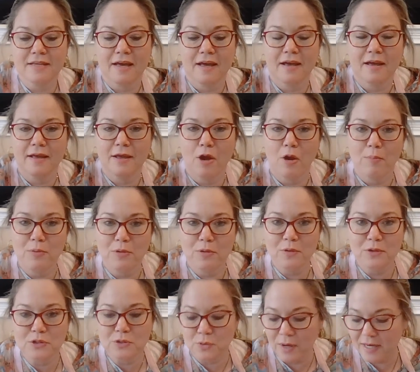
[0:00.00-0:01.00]
I hope you
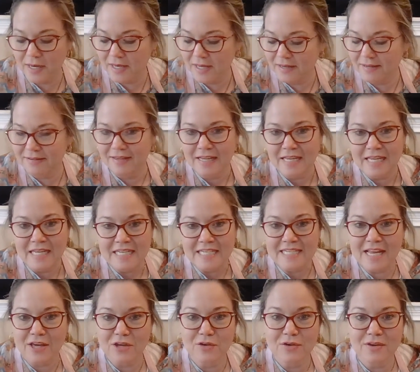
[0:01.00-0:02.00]
enjoyed it.
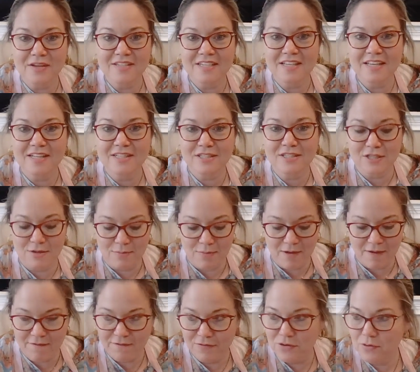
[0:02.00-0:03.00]
Now you get to eat some
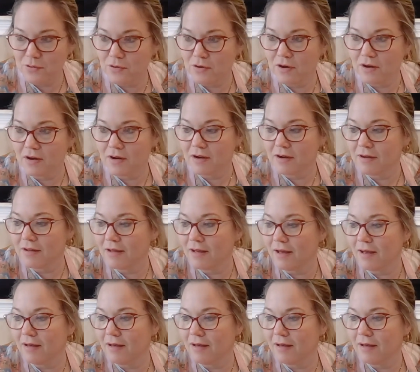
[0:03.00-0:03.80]
of your